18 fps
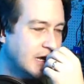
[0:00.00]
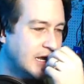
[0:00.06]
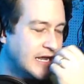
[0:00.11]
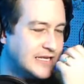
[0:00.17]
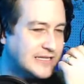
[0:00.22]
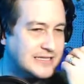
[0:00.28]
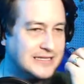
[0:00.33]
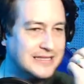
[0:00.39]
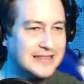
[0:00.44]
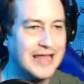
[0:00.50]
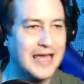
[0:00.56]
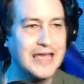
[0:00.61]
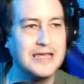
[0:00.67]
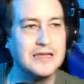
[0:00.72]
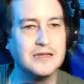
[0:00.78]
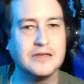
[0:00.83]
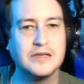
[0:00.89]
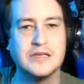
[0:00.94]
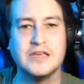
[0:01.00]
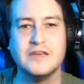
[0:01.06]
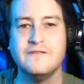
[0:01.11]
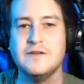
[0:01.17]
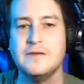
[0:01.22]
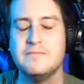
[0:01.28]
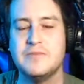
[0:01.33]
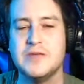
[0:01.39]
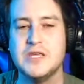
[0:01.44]
It's like
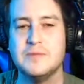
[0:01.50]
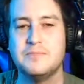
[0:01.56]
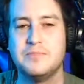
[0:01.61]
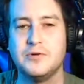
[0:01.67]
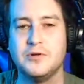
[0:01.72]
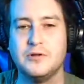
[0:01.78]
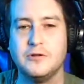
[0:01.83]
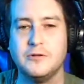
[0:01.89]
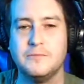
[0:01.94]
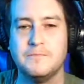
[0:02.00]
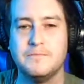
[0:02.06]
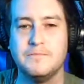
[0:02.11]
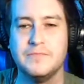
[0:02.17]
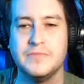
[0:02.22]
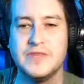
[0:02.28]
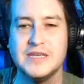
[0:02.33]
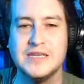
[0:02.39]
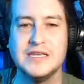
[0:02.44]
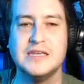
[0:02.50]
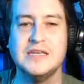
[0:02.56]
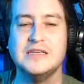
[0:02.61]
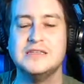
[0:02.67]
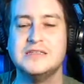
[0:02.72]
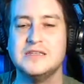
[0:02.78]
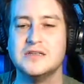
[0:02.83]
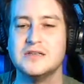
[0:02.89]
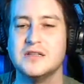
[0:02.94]
giving people the
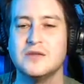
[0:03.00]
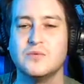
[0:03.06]
easiest.